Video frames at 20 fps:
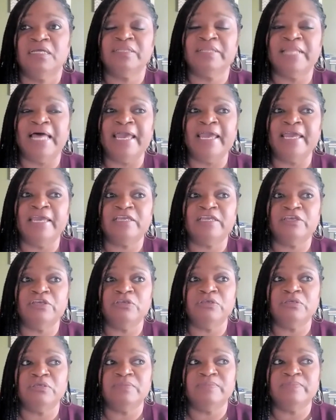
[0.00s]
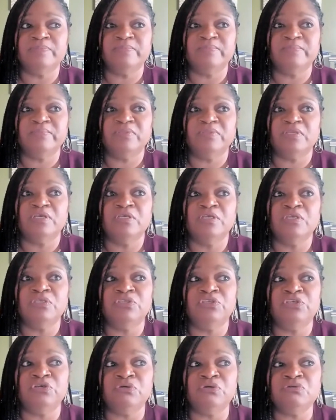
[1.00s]
like
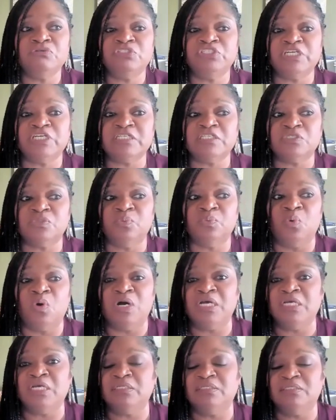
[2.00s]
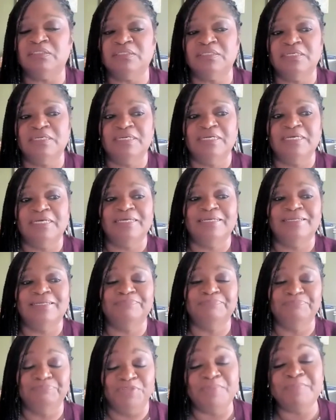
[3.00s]
you just want
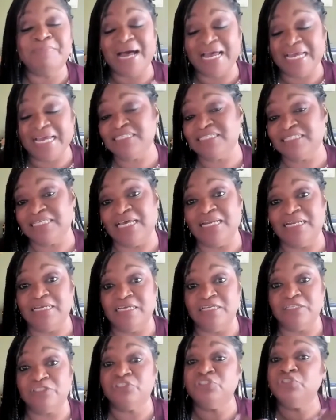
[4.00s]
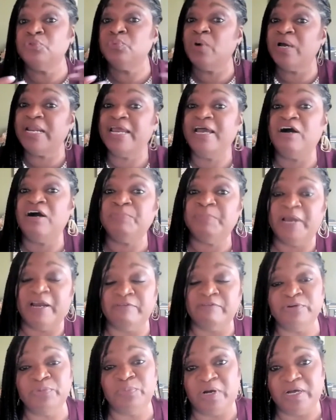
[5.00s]
the mindset is you want to help
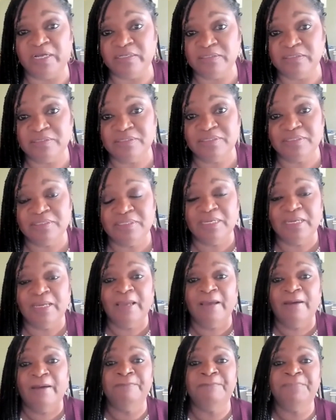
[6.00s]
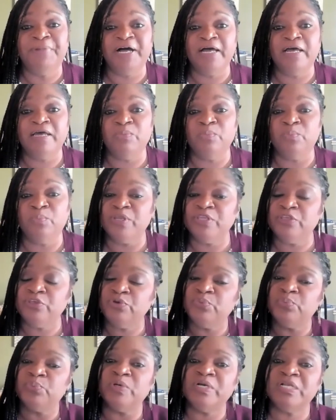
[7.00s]
everyone. But when
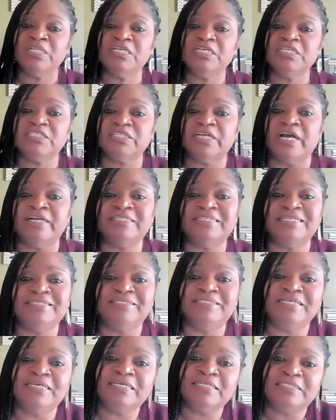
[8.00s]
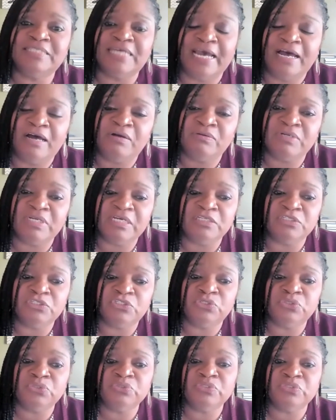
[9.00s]
you really start to dig down
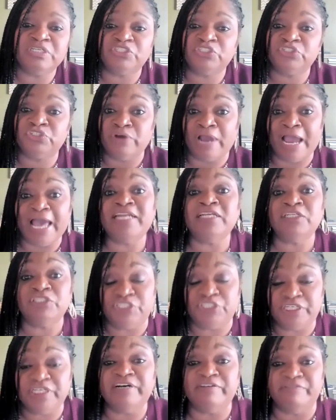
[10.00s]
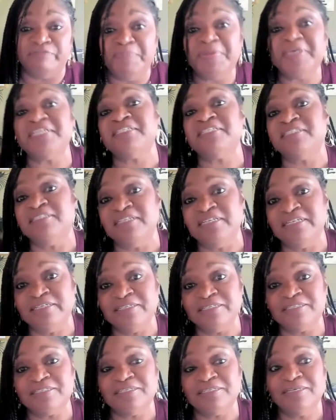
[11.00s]
into the strategy of
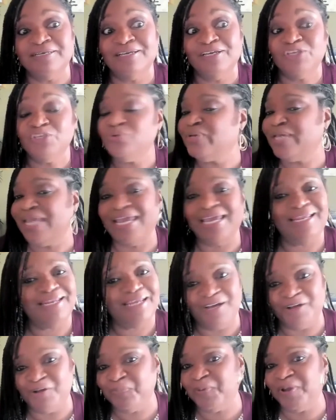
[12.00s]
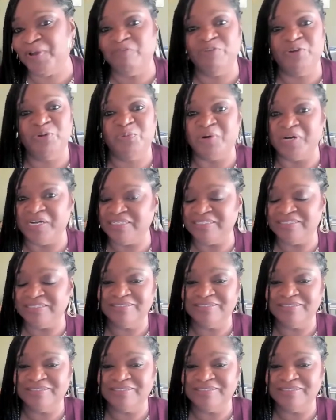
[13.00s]
business, you can't help everyone.